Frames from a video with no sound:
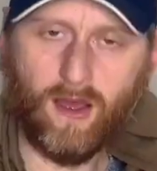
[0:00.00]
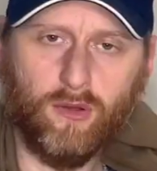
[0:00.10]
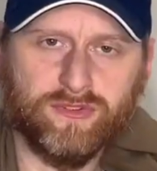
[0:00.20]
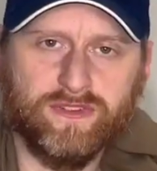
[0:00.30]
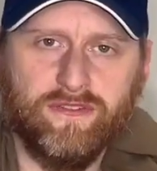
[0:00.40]

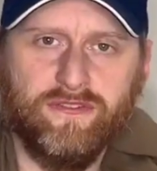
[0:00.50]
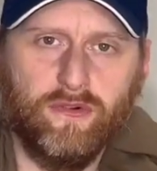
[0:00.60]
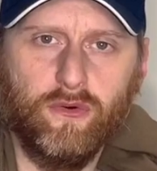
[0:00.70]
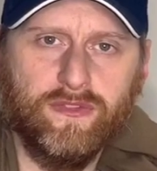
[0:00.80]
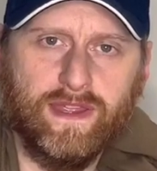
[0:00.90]
holster
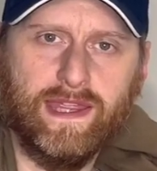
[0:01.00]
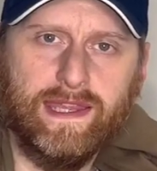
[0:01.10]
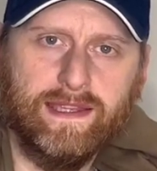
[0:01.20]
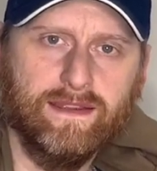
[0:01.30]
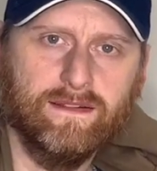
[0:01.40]
for
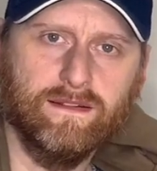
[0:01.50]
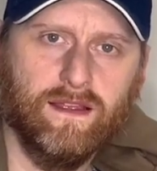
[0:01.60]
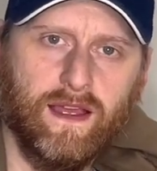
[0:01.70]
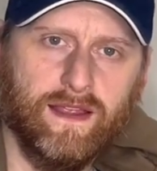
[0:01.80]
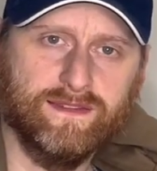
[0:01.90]
the
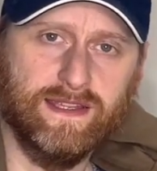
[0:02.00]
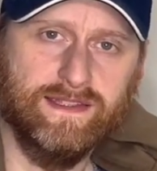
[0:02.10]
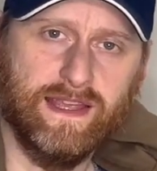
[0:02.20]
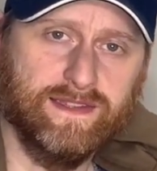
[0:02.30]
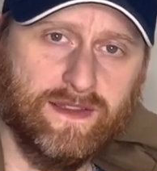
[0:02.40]

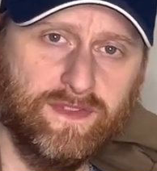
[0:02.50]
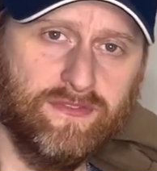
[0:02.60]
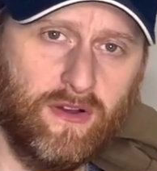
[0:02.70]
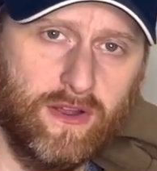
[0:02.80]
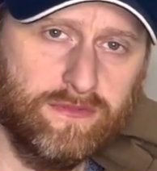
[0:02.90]

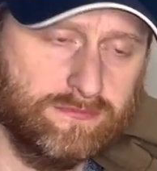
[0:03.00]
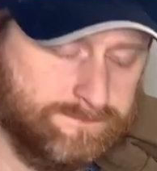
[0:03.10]
CZ75,